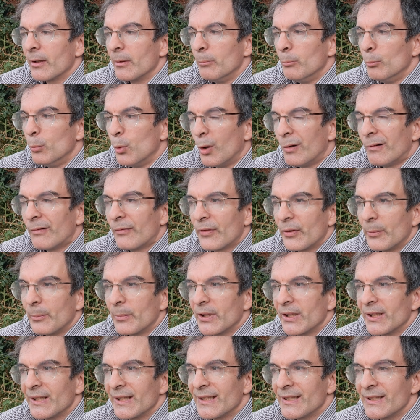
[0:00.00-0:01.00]
more of them
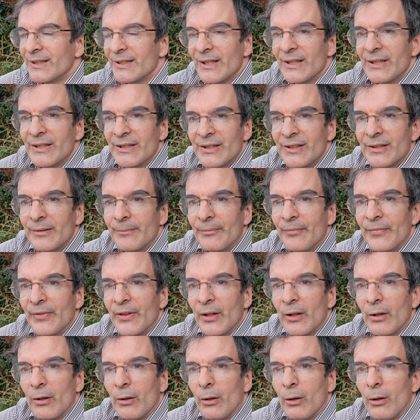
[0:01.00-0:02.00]
can exist
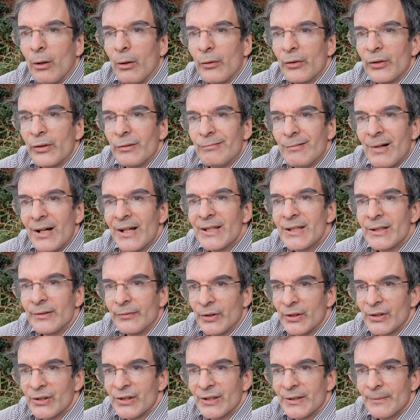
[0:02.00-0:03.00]
on the right of
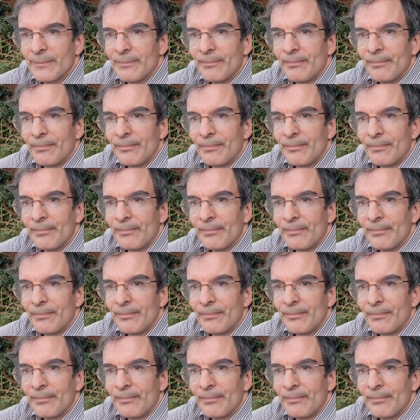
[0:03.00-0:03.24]
us.